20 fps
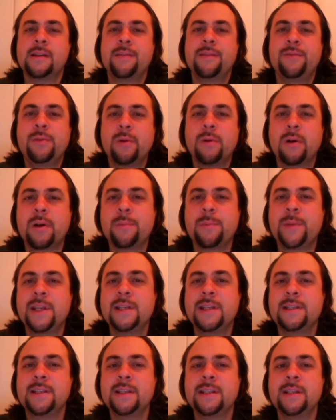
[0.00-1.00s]
If you are a
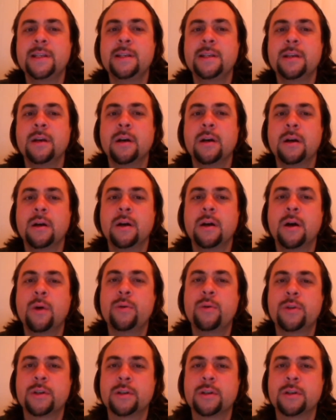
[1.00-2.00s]
PC
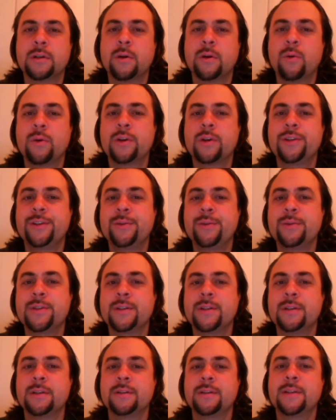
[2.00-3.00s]
owner or
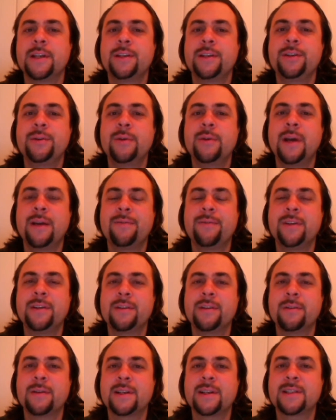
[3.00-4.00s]
user, then you have
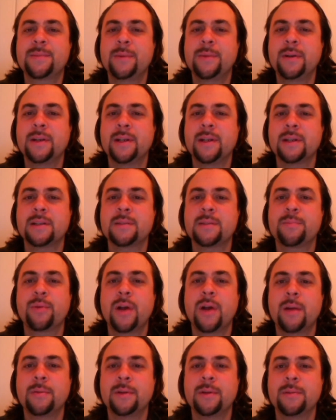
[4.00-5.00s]
either experienced
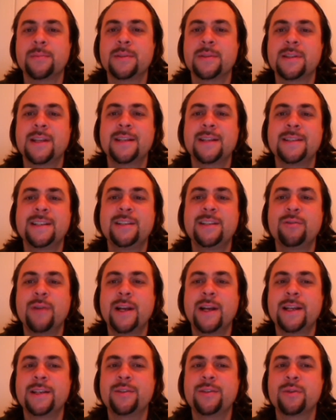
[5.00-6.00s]
problems that
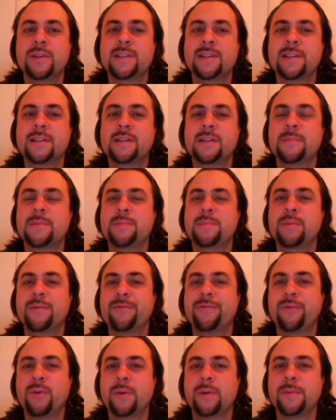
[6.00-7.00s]
degraded your system's
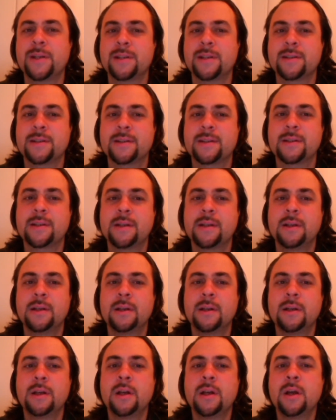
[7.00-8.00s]
performance,
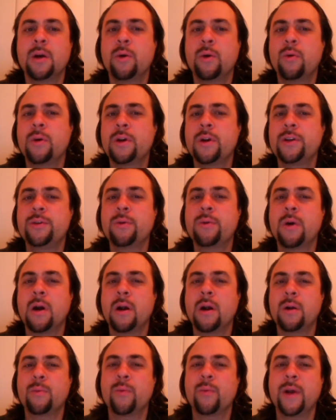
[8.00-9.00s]
or you
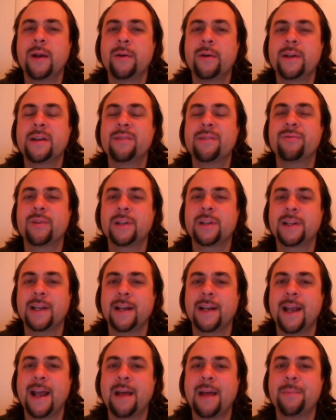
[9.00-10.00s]
are wary of what
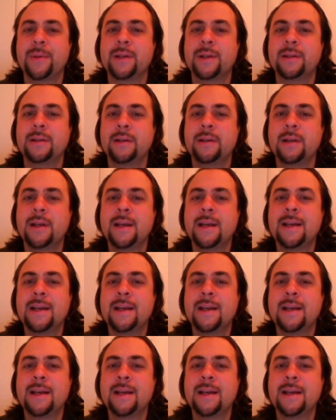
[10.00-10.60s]
can happen,